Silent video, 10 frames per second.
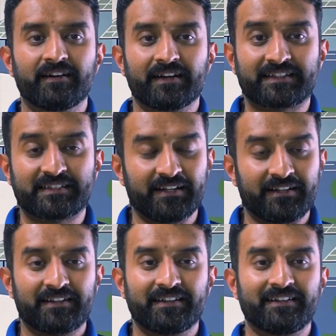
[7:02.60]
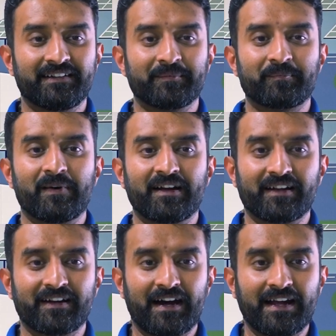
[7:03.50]
Excellent.
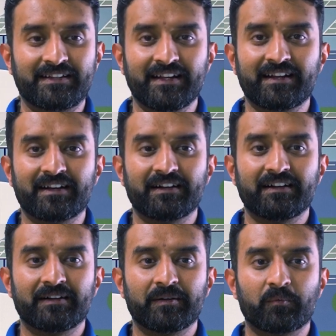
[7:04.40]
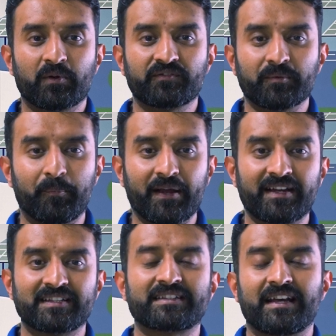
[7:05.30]
I think one of the
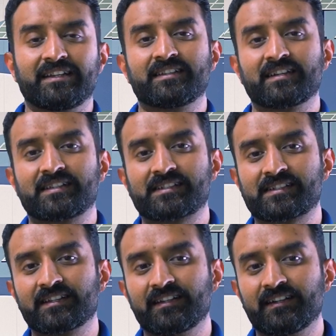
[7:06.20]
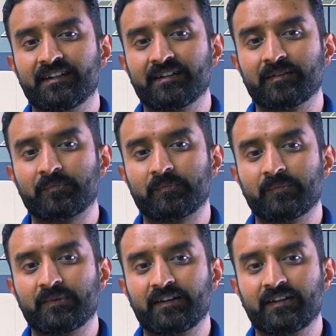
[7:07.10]
biggest challenges
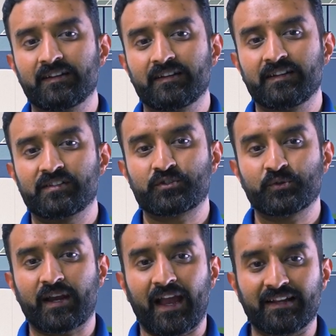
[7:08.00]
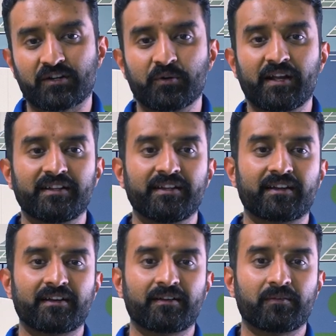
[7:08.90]
is to calculate
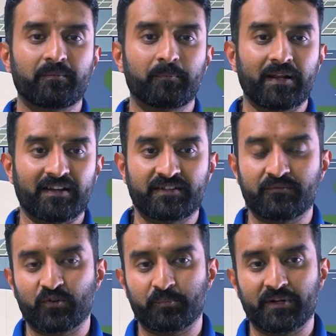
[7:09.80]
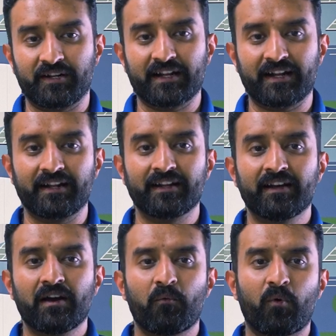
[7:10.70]
the plastic footprint. And
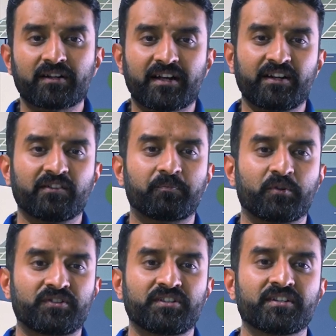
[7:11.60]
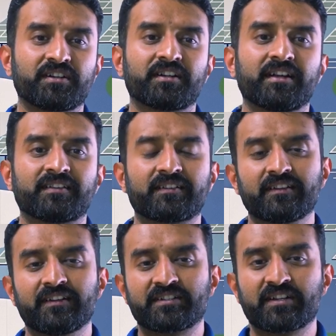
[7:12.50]
what kind of procedure does
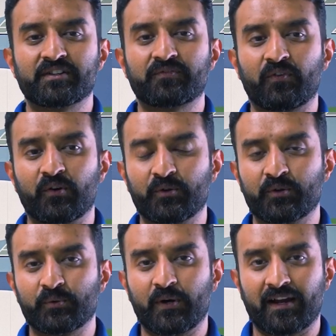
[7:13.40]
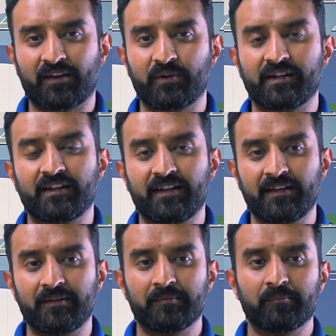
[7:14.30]
Licious follow to
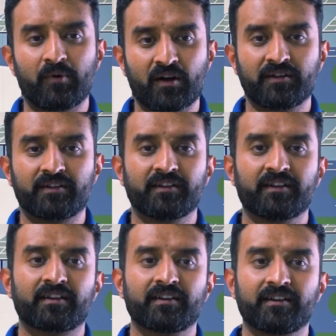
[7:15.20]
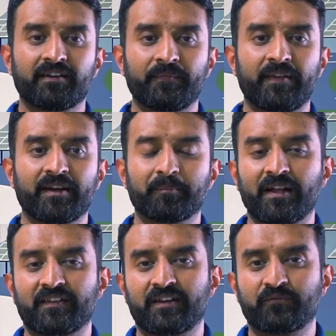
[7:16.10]
accurately monitor their
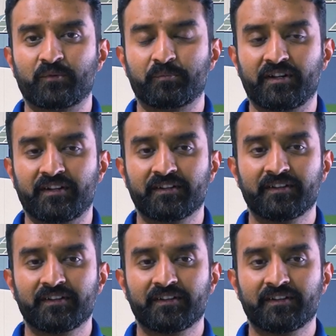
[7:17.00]
plastic footprint?